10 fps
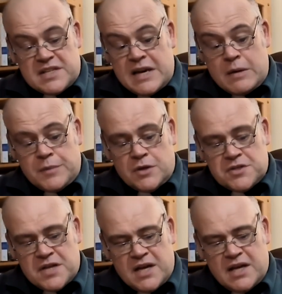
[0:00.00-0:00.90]
Now, I'm
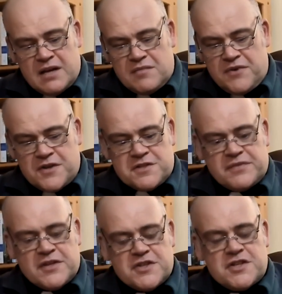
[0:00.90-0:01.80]
not saying First
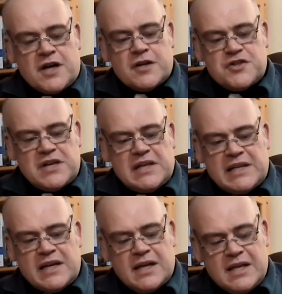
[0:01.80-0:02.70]
Flush
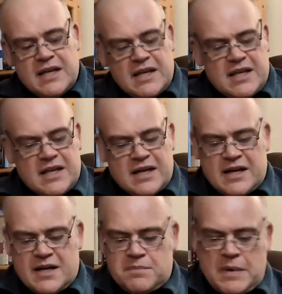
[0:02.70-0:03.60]
Darjeeling,
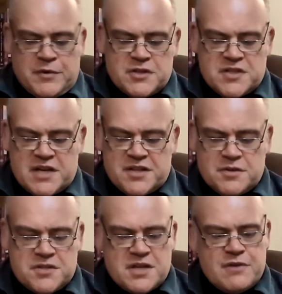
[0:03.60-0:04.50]
I'm not saying
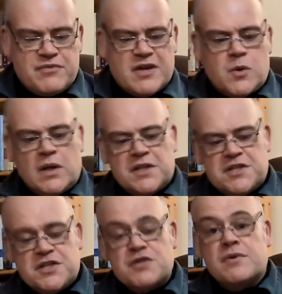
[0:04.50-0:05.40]
those savoury
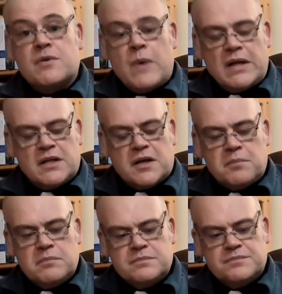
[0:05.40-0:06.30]
qualities are
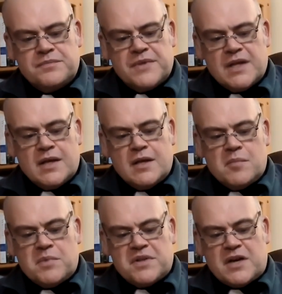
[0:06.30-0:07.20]
unwelcome,
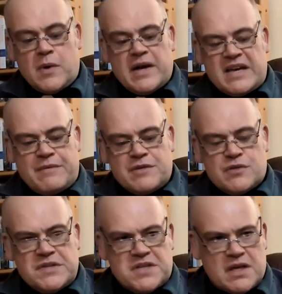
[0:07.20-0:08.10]
but they're quite
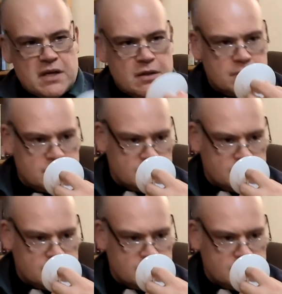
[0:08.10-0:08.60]
characteristic.